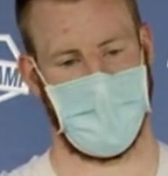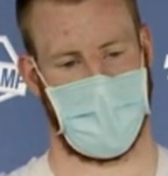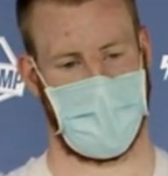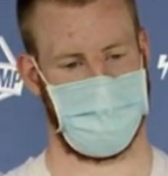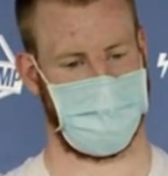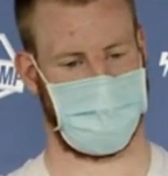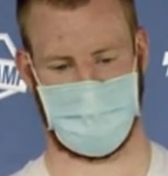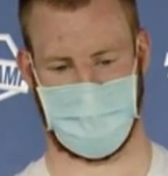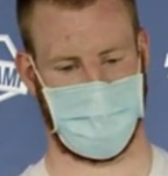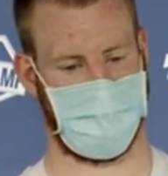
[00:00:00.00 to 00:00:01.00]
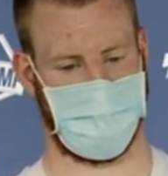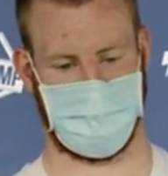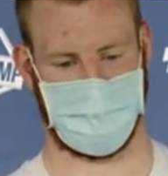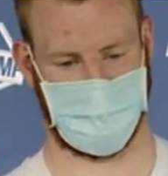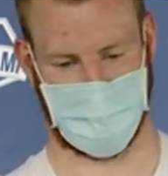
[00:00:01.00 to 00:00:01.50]
And coming in
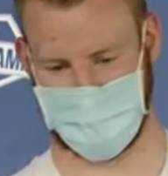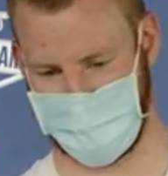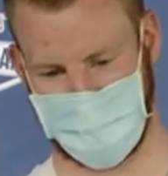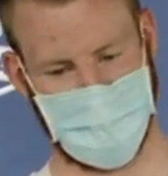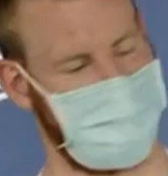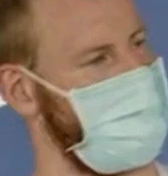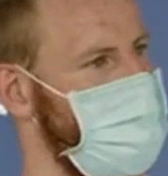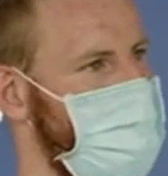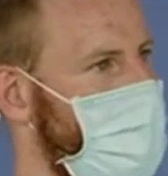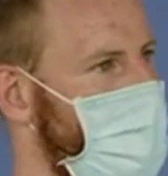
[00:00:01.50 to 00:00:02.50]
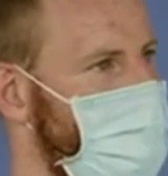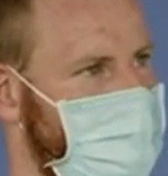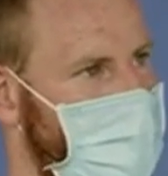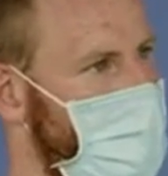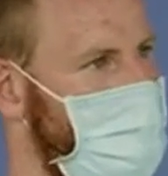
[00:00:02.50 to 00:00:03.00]
here, I could feel it in the spring
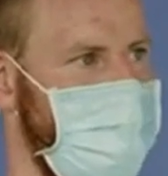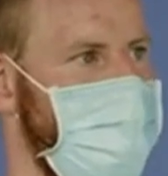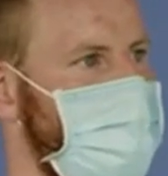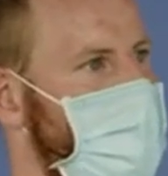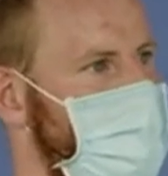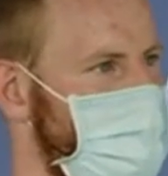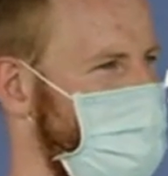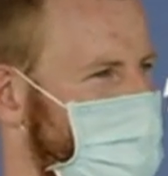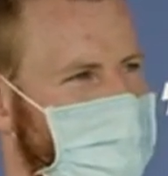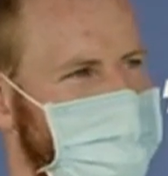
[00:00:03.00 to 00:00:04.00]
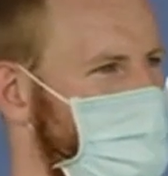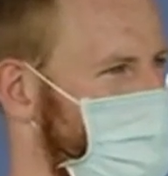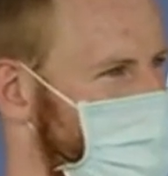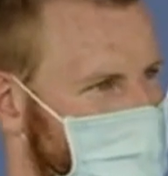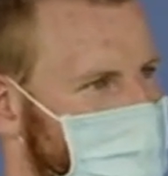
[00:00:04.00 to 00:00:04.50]
right after the trade. Just the culture
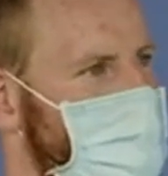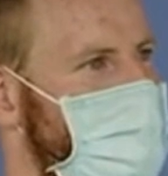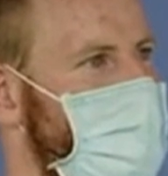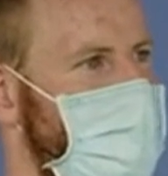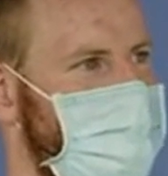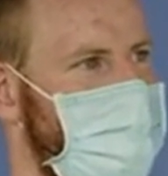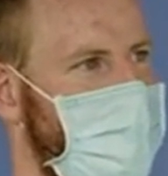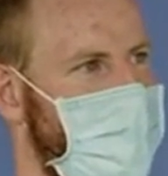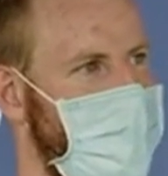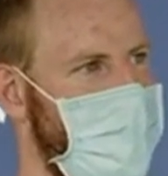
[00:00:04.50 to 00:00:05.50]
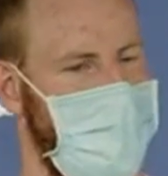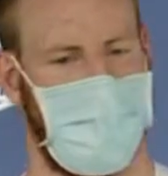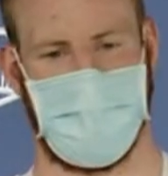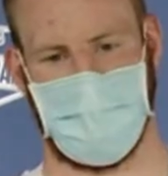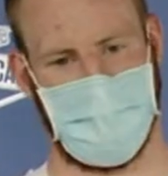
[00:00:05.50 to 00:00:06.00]
was different.
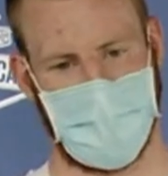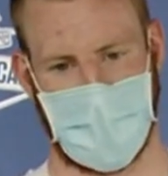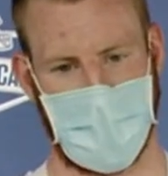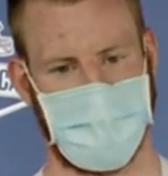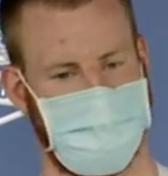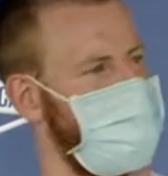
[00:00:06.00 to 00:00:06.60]
I mean, A, it's